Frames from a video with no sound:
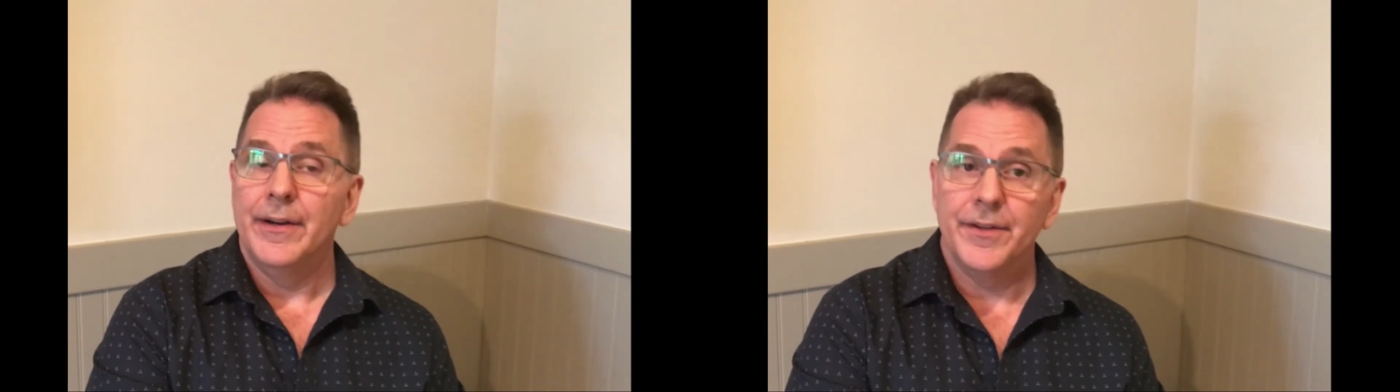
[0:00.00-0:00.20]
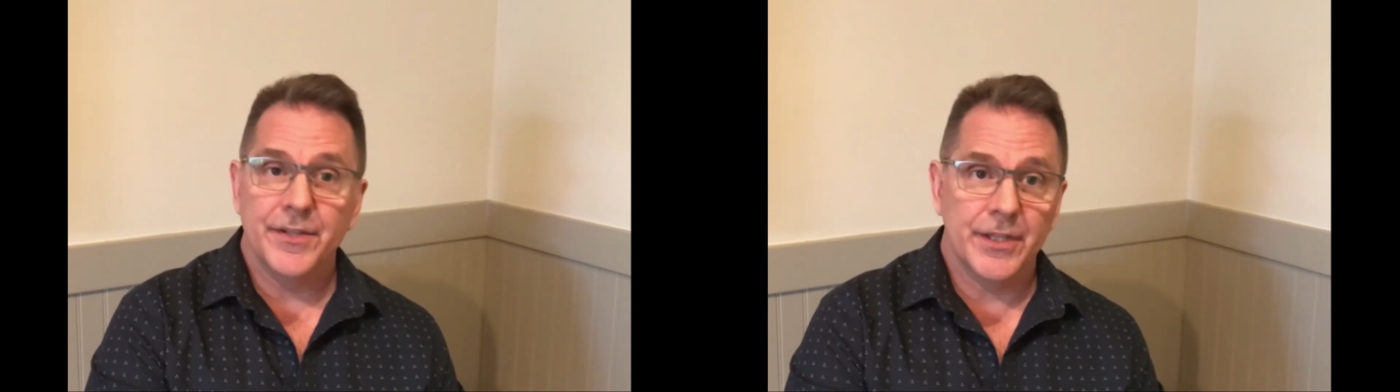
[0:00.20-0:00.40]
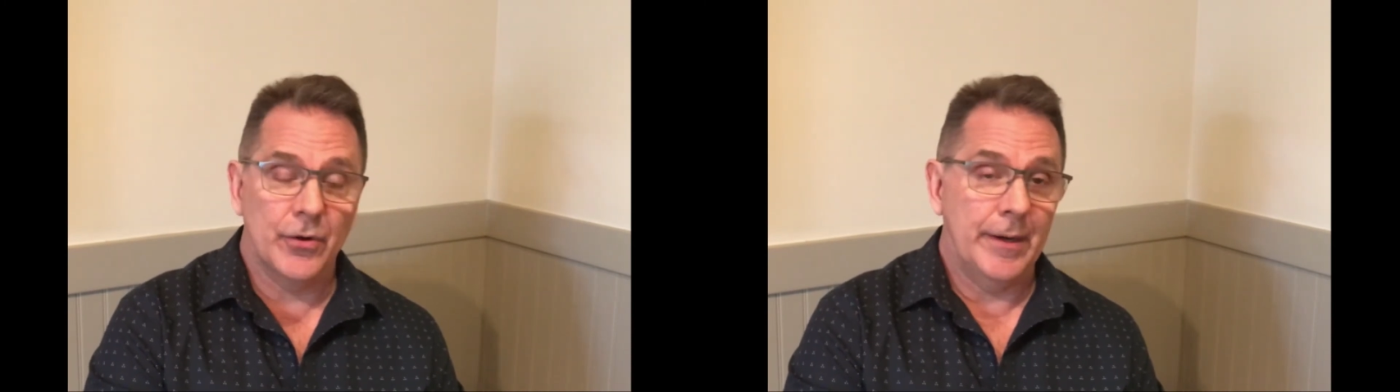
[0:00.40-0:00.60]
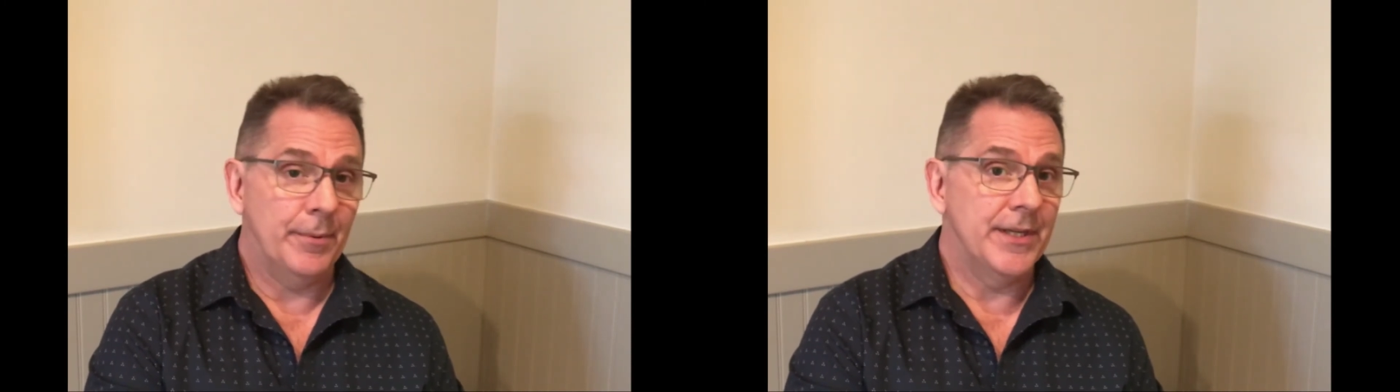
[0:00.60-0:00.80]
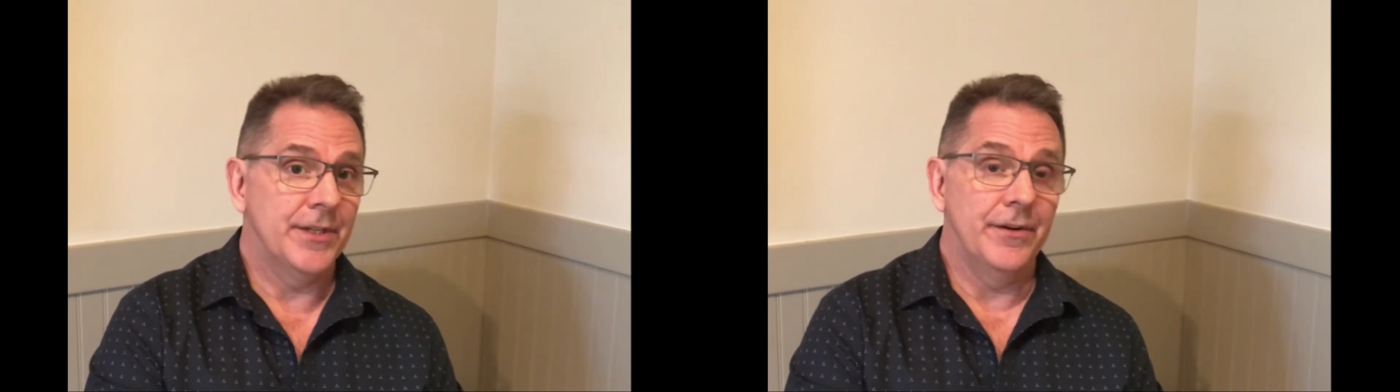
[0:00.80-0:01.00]
This is a great
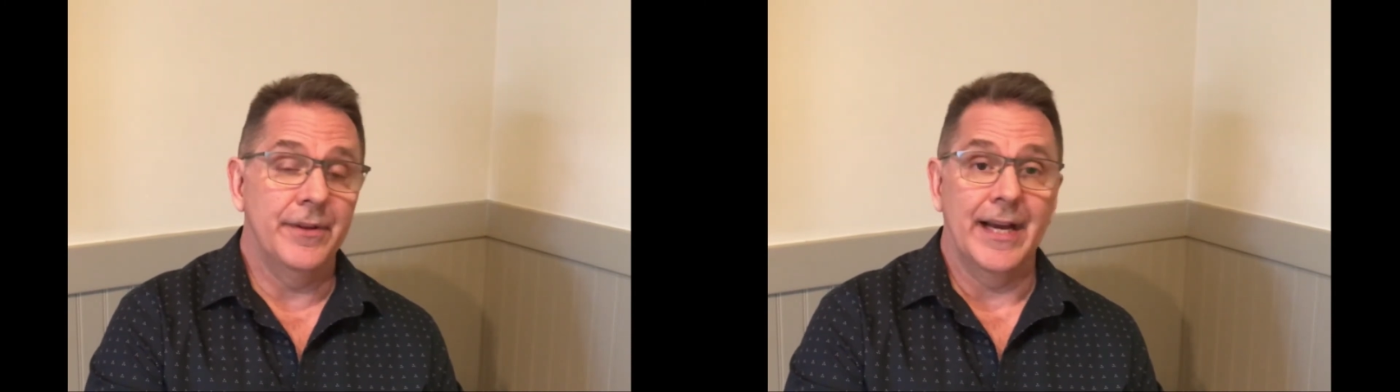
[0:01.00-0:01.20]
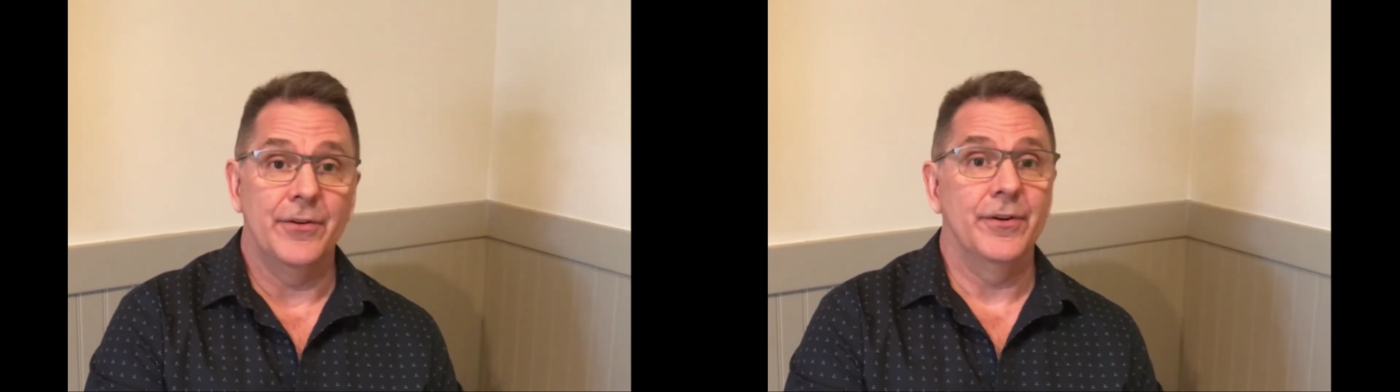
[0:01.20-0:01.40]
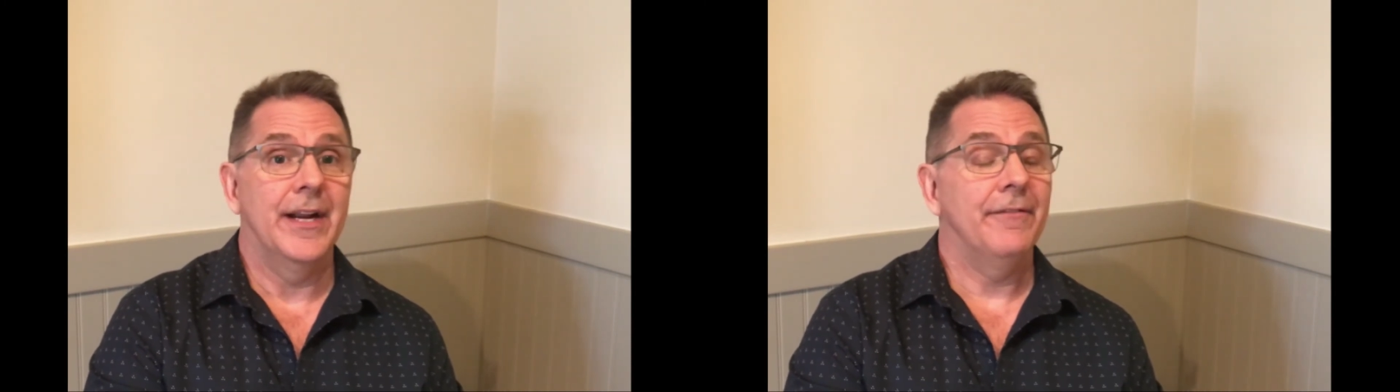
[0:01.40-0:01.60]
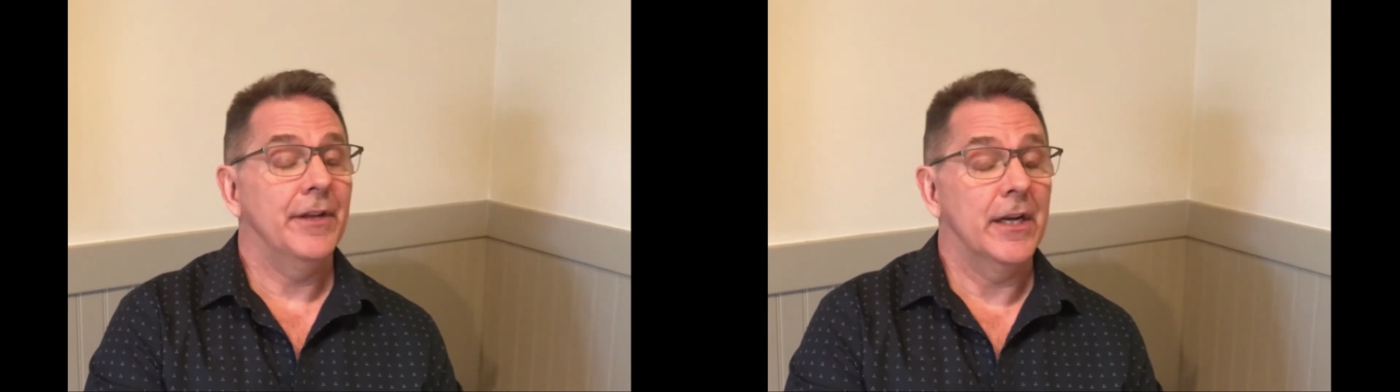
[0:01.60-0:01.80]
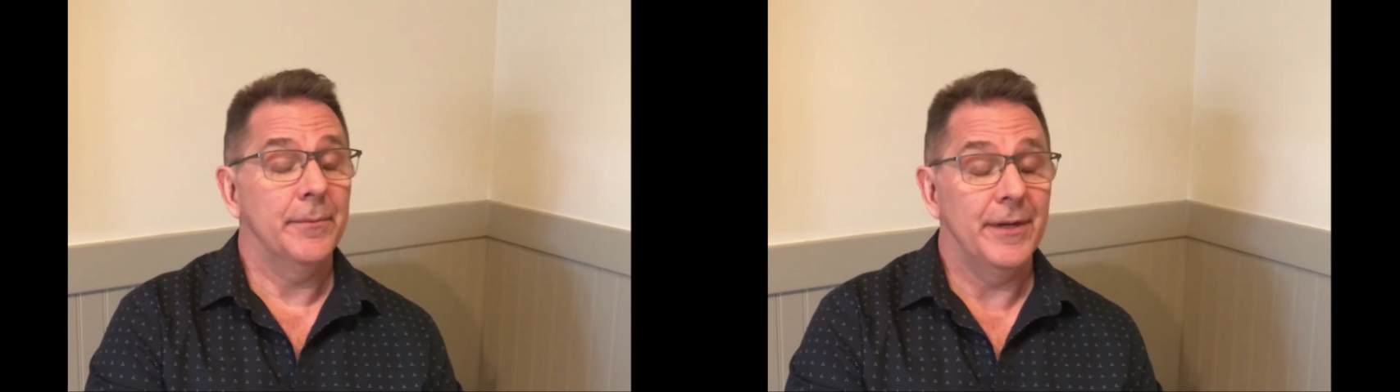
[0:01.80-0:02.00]
place to do that. You're
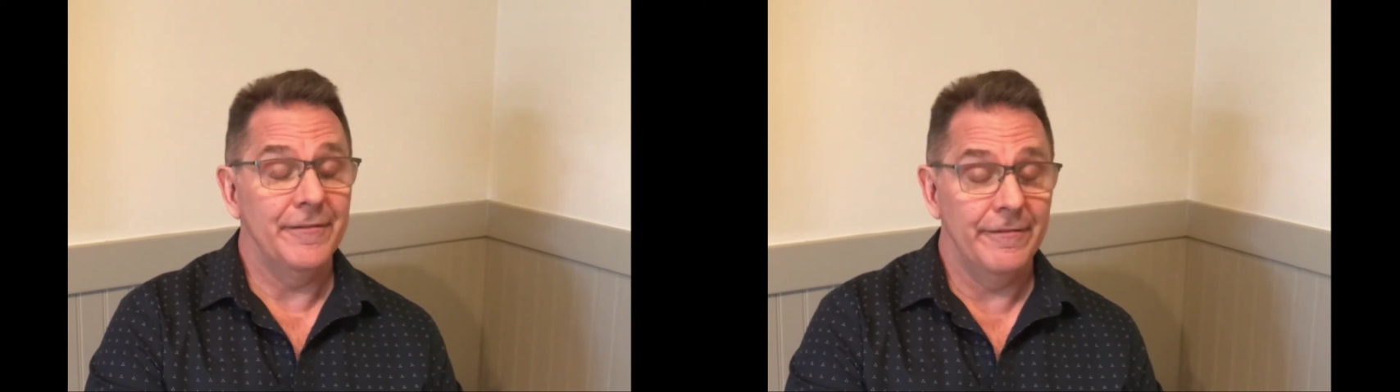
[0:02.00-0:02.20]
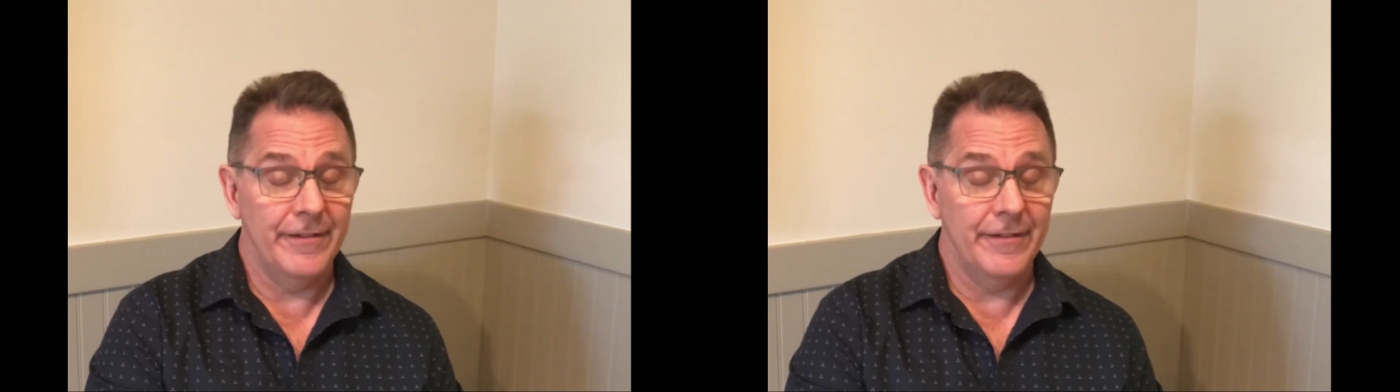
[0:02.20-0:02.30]
definitely going to be in